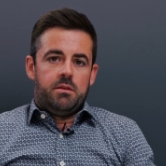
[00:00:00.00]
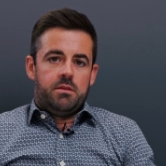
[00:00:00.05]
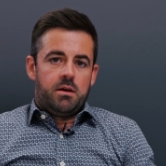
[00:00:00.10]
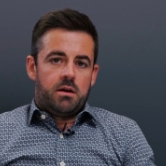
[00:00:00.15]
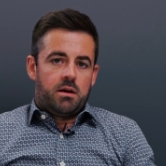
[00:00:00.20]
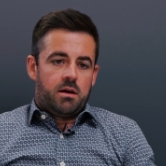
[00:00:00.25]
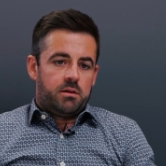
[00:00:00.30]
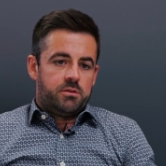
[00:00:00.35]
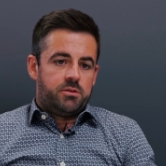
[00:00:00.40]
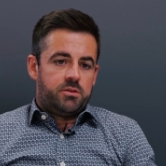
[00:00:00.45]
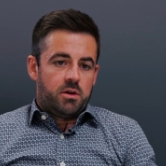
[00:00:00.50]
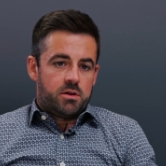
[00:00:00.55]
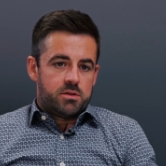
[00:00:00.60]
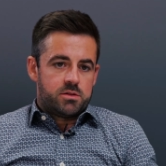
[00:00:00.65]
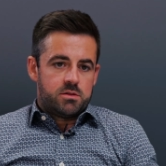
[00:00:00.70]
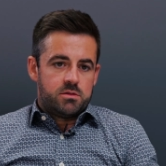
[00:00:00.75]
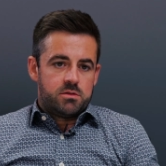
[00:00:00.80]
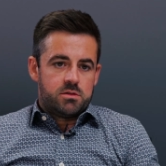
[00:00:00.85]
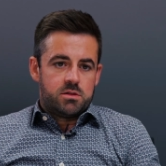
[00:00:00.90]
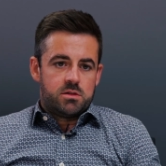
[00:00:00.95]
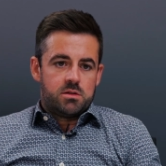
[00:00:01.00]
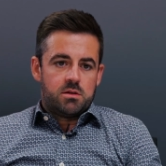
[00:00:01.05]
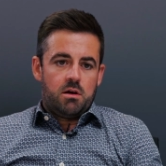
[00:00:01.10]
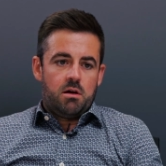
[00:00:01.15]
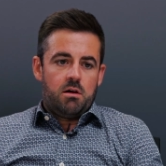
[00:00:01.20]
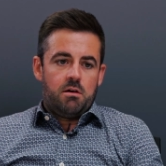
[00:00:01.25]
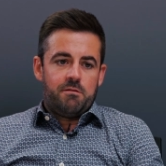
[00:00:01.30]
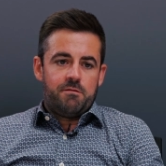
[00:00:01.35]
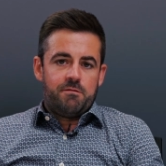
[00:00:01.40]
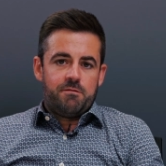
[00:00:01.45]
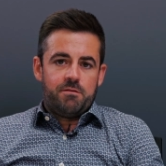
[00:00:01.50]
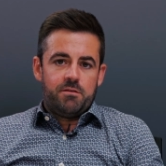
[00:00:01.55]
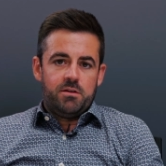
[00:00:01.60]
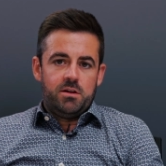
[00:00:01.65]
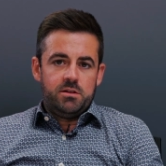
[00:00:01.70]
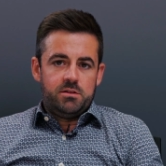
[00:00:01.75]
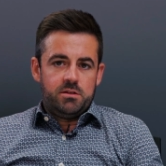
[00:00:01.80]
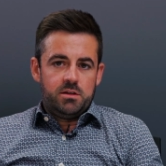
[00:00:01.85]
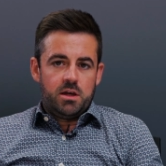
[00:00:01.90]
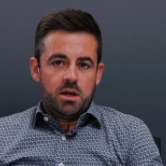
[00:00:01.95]
there are dozens of
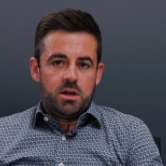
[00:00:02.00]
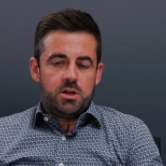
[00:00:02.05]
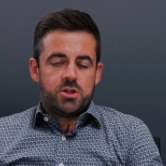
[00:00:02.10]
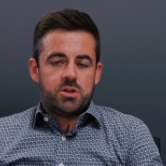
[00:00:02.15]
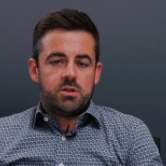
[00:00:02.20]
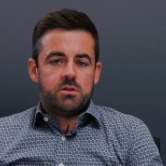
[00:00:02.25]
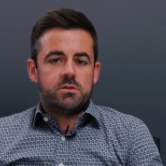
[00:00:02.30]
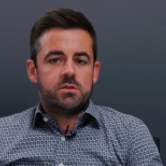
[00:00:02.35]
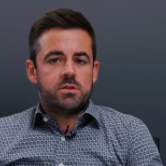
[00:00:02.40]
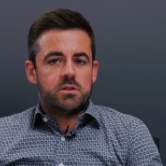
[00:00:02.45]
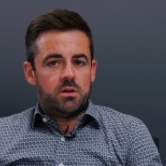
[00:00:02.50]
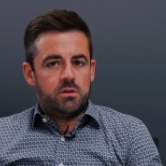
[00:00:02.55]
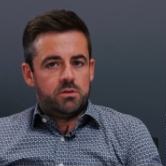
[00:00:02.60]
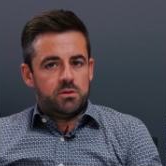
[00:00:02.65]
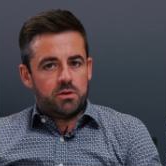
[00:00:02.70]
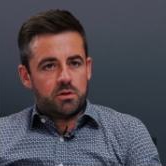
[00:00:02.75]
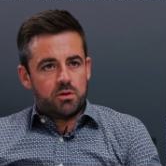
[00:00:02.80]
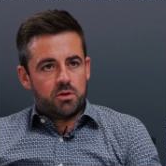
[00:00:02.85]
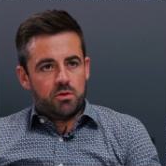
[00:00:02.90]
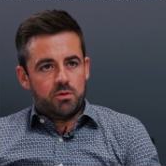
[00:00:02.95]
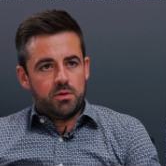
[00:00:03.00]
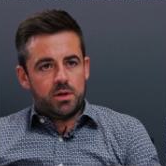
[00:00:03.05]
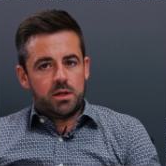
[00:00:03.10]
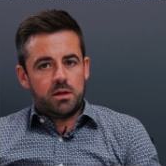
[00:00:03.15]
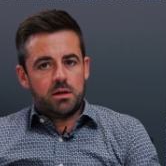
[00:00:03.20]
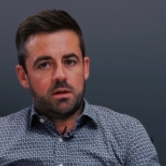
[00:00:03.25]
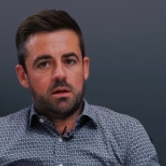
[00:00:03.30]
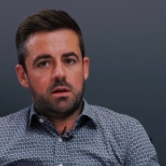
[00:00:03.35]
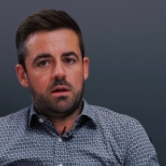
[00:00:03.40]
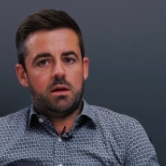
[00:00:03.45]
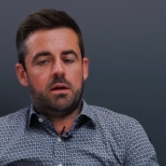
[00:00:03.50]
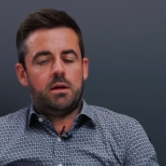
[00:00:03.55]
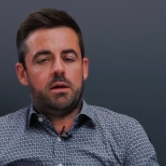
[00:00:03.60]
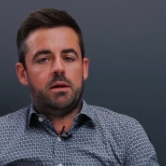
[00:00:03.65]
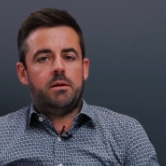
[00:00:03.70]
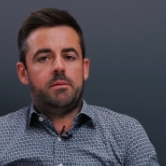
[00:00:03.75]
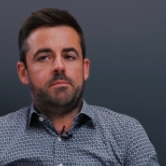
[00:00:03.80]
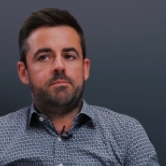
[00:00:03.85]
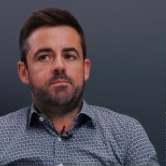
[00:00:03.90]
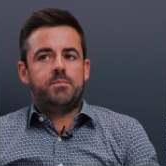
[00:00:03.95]
litigations undergoing
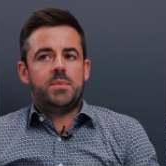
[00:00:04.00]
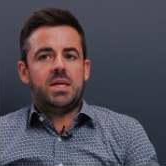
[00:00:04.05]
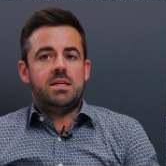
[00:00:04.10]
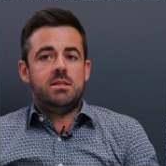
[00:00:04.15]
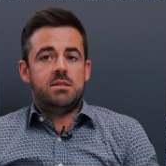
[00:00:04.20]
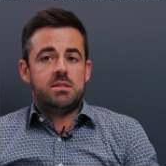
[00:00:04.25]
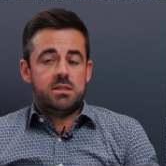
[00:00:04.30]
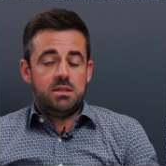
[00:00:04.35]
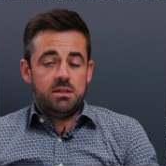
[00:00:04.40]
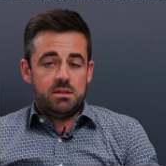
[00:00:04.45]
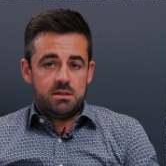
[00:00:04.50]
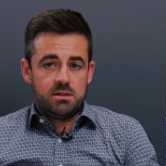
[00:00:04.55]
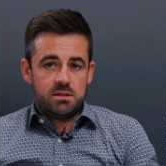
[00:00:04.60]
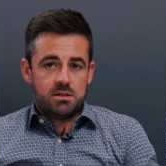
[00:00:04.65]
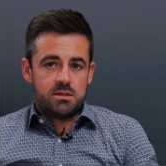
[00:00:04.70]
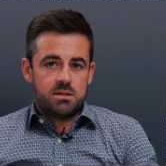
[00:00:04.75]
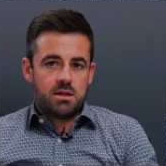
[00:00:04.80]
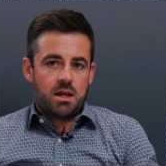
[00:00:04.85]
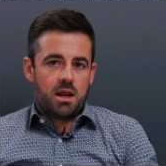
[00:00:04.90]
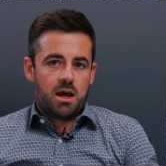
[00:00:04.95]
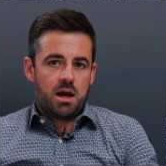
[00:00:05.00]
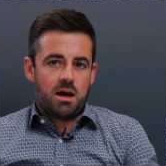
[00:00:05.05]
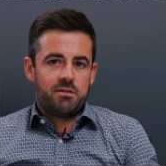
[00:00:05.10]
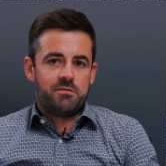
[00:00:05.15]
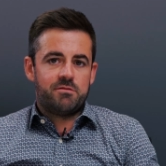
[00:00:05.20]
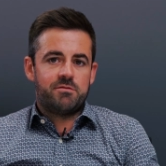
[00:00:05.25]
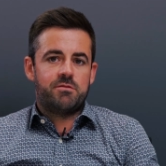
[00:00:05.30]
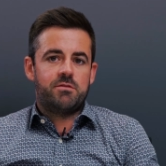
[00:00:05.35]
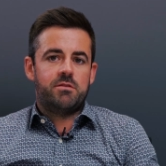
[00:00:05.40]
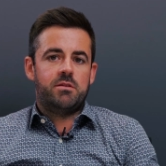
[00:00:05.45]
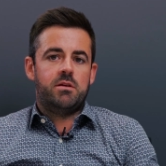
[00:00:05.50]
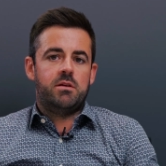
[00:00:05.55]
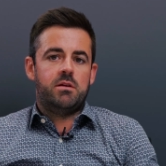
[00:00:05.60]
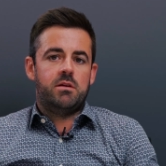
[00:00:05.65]
in cities that have